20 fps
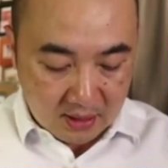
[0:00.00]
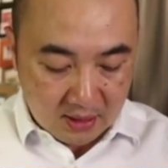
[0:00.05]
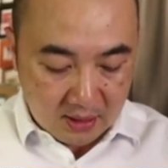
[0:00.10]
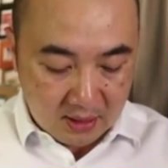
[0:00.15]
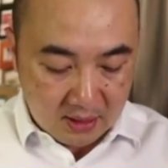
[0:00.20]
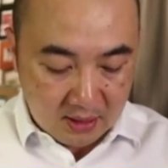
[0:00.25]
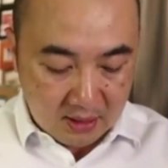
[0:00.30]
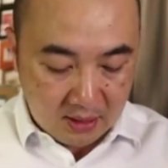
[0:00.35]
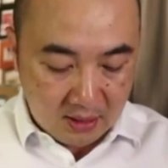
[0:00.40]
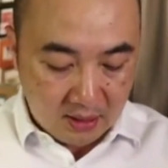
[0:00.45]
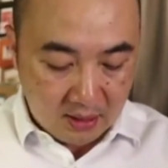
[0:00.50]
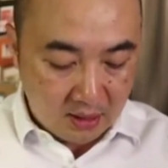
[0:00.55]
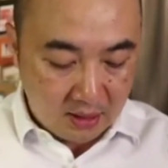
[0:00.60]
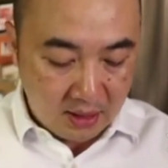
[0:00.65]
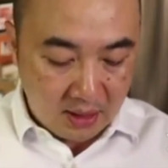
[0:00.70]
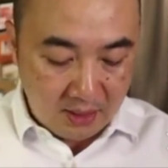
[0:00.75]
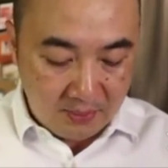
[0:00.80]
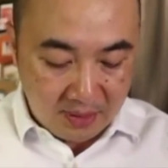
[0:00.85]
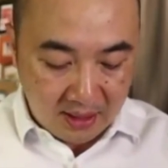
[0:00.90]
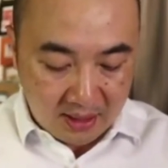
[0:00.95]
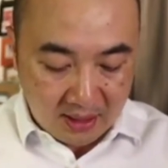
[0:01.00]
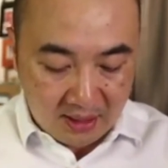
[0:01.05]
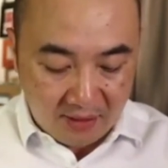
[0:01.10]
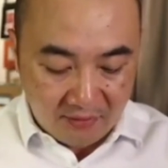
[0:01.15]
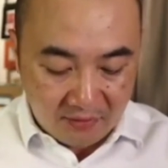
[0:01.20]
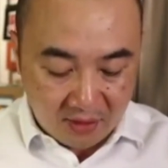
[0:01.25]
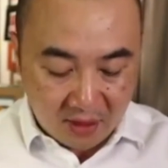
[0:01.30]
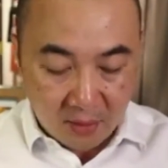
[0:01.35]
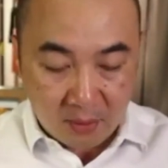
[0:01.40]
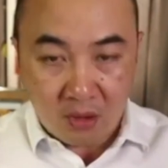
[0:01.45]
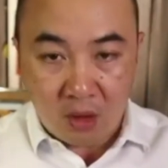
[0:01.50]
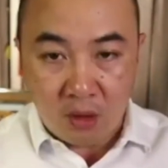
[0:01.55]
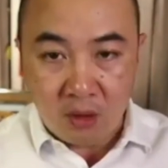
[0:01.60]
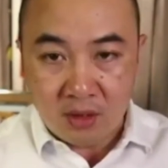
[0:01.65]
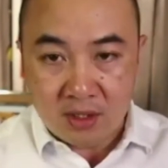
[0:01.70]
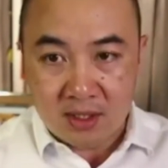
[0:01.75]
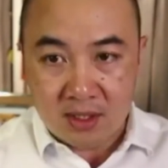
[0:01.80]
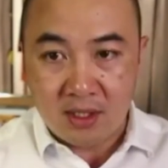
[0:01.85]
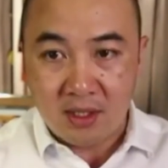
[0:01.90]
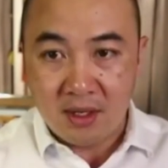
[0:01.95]
you know, he believed the
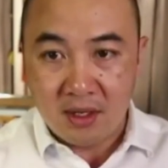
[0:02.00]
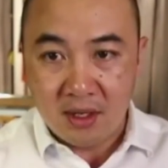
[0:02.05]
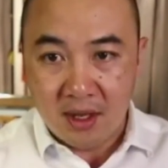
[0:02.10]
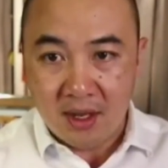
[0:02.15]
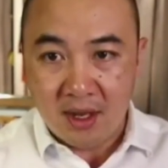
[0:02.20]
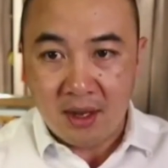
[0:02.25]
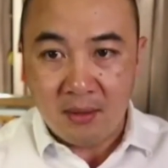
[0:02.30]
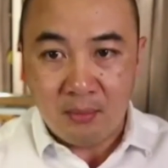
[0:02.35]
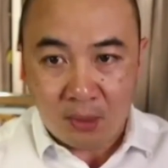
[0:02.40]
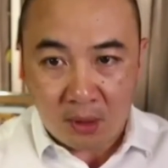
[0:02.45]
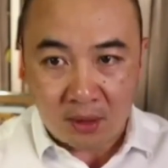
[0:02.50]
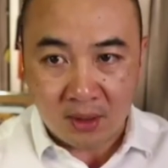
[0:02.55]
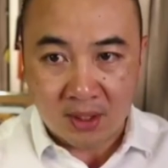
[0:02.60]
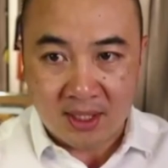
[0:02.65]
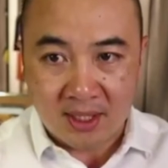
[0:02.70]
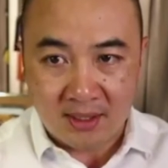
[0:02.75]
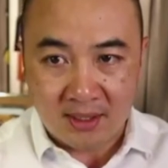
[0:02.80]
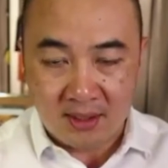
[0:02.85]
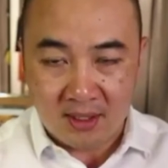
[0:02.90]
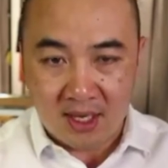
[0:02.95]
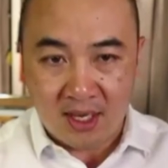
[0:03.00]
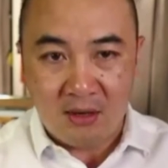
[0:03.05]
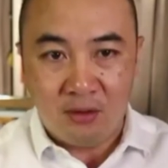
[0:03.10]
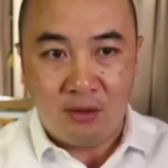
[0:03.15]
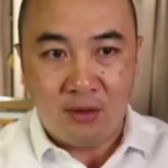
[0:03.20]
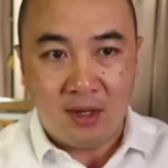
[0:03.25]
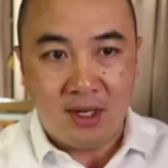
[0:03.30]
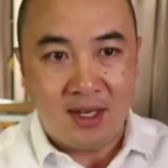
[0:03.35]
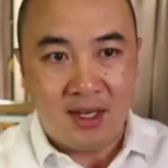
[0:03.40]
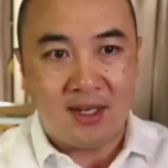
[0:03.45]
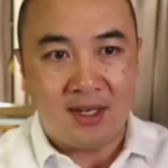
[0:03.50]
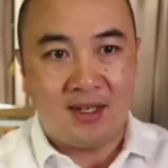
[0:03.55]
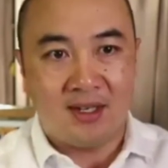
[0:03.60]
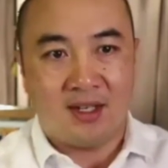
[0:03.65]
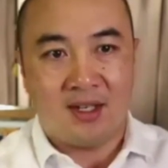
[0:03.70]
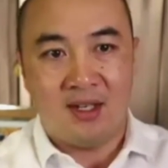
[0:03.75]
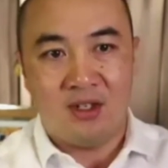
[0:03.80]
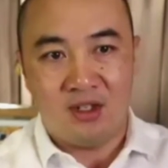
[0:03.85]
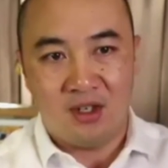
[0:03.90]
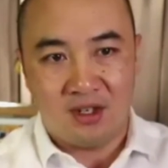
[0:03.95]
most important ingredient in the
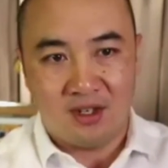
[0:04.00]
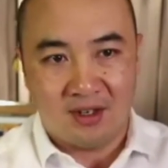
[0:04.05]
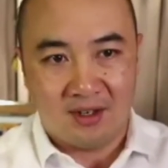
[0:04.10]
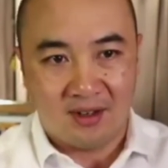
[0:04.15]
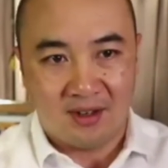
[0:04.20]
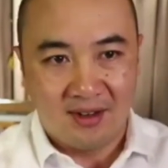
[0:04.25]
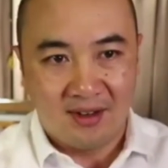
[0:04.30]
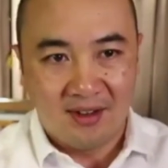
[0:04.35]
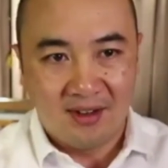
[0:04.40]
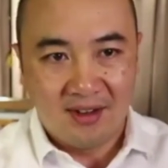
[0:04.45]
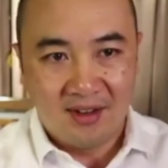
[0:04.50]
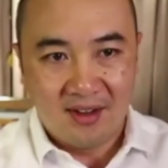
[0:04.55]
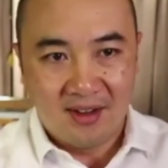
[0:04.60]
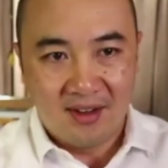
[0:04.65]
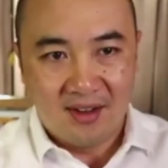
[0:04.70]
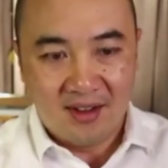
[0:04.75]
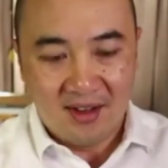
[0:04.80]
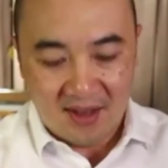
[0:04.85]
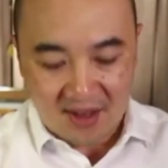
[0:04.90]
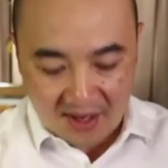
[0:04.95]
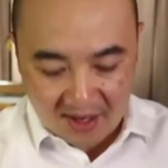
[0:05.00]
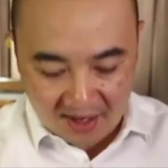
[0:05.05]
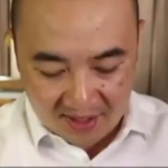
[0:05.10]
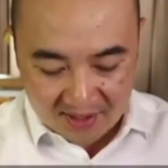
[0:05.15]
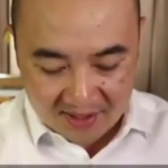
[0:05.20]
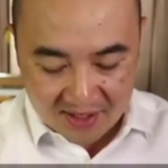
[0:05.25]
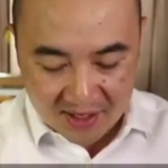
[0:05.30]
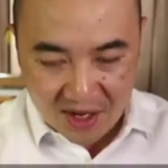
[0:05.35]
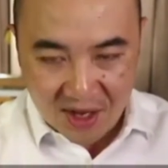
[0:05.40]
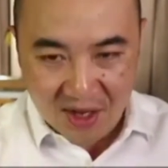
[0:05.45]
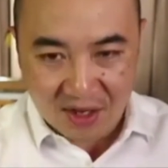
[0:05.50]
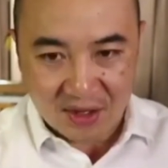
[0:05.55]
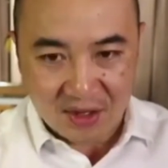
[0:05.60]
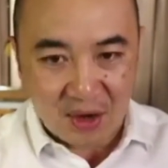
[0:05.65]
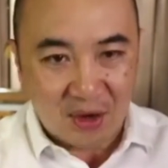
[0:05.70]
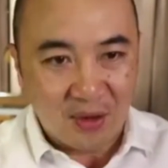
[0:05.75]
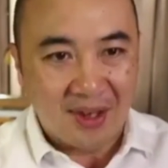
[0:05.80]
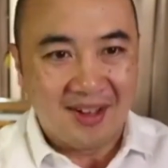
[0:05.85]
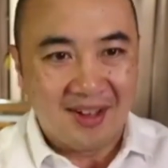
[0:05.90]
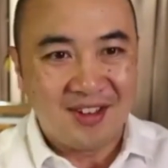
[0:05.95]
kitchen is
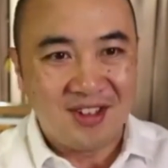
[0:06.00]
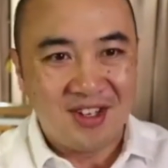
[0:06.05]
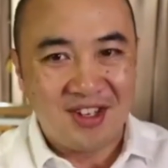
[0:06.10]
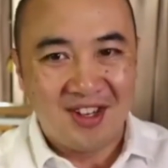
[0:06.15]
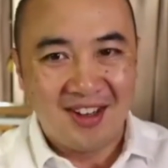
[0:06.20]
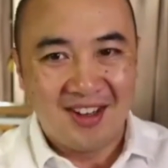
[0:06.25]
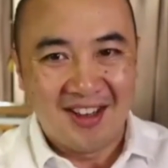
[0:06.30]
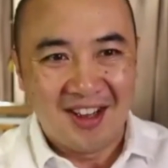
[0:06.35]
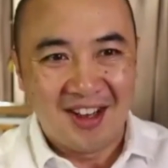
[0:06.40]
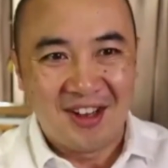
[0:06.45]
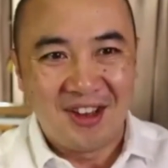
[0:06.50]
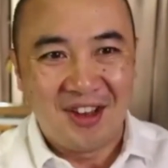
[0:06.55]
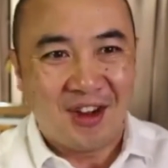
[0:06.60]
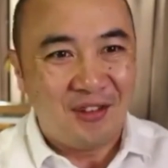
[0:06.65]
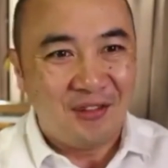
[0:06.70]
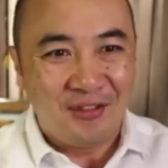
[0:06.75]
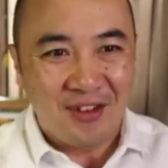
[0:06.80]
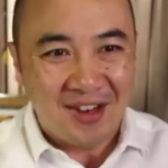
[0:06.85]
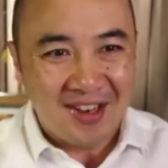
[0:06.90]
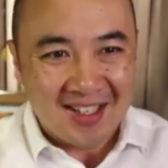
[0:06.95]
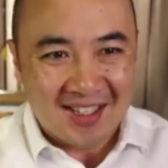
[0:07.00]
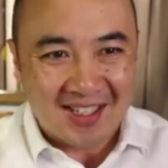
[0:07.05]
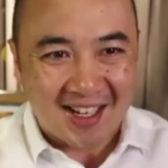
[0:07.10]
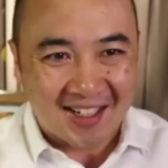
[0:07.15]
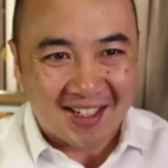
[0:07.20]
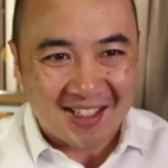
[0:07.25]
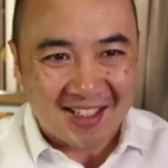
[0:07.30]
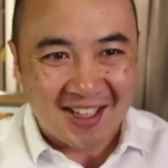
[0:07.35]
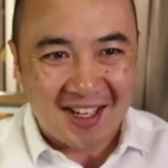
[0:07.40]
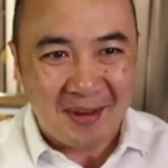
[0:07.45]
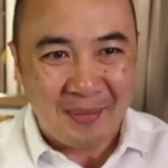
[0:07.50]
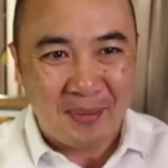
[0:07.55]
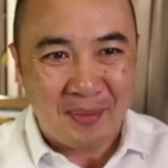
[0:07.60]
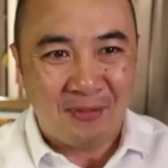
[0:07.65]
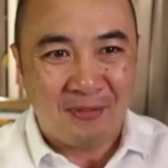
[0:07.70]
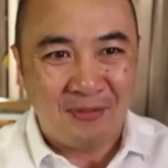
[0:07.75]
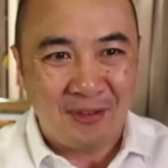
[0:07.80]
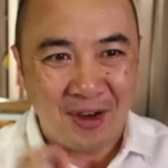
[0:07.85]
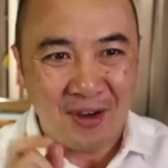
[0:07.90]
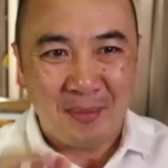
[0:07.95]
knowledge. Not very sexy,
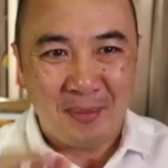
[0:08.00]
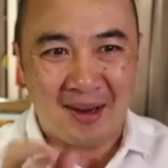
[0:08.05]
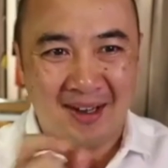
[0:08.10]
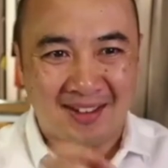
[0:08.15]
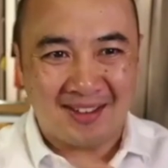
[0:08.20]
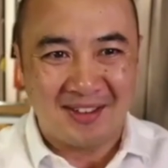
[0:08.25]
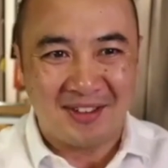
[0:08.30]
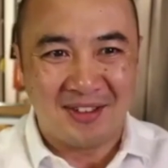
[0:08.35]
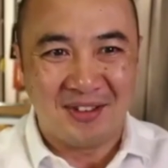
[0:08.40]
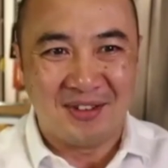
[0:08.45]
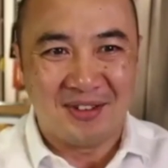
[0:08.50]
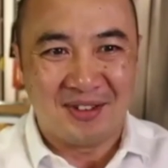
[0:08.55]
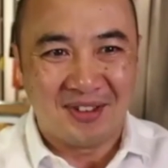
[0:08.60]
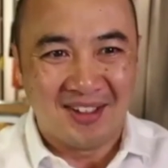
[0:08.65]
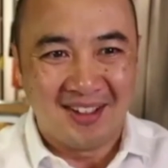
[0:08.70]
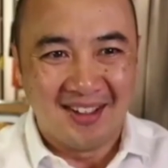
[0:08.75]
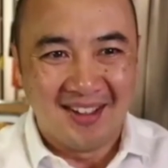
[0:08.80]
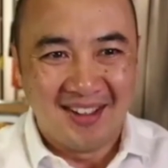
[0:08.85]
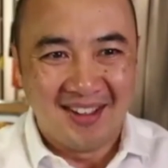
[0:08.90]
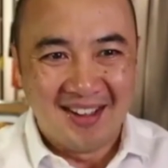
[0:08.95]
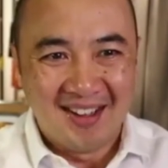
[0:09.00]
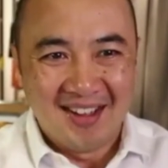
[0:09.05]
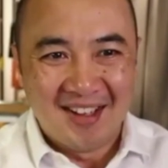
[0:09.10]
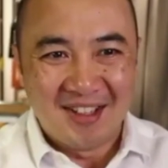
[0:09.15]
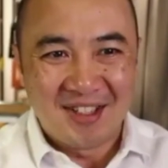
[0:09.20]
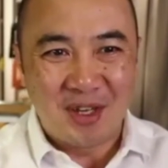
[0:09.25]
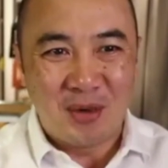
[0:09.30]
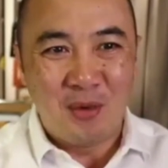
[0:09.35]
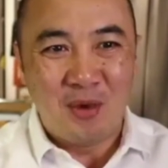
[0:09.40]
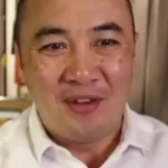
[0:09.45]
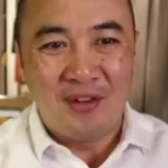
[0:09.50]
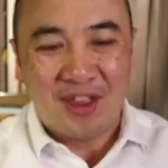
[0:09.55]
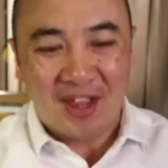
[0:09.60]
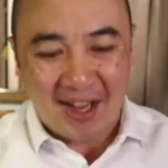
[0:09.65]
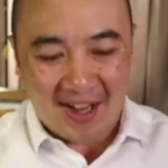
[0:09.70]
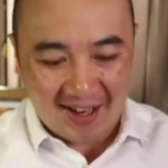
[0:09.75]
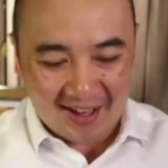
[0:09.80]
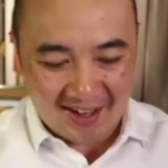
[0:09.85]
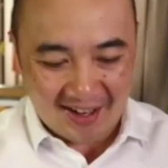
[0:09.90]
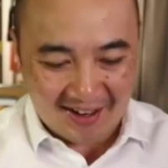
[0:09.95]
but very practical. So with
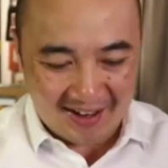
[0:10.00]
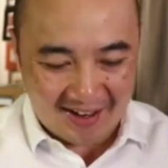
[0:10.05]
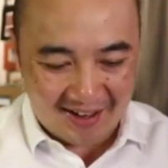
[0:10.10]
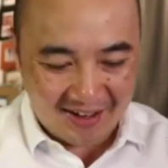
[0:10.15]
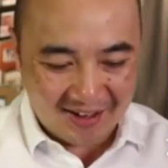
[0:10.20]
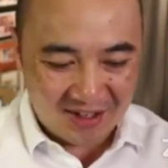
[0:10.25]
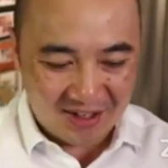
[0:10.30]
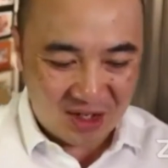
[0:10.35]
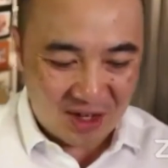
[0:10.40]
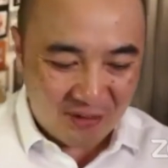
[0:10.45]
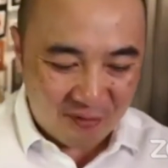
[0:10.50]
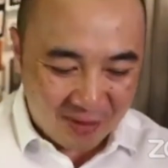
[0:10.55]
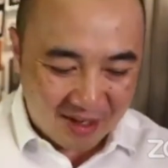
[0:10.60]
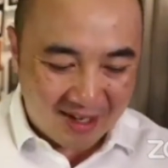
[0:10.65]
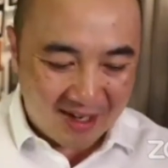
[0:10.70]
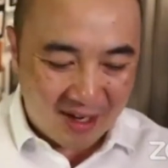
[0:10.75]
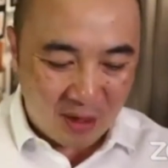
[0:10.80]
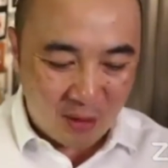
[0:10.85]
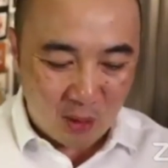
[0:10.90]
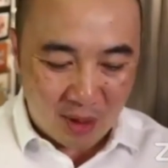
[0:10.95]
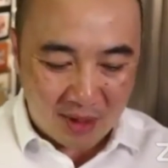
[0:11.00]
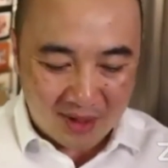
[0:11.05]
that, uh, Chef Macann. Oh,